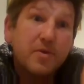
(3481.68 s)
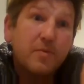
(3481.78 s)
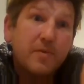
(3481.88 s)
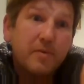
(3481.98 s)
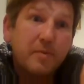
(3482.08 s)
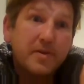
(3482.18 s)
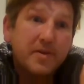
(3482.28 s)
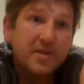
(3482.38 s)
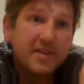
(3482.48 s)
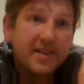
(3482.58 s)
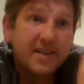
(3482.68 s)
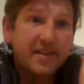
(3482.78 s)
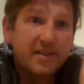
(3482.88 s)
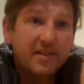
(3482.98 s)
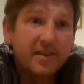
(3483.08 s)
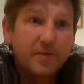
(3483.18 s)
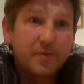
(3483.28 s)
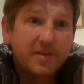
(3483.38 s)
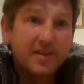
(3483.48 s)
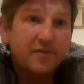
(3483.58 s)
but hopefully we'll be doing it again.
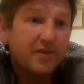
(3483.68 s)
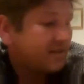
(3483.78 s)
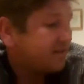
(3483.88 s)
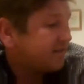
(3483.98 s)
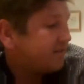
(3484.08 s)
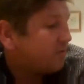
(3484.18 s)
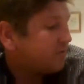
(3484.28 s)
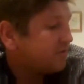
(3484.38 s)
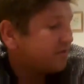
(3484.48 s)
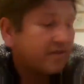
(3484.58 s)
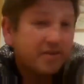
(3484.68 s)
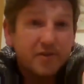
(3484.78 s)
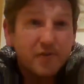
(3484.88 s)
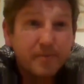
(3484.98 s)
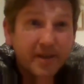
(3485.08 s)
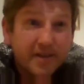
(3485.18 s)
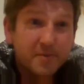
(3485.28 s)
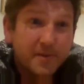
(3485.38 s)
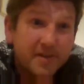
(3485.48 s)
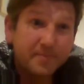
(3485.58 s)
Anyone who's interested in orchard and nursery
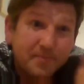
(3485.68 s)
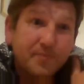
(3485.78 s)
management.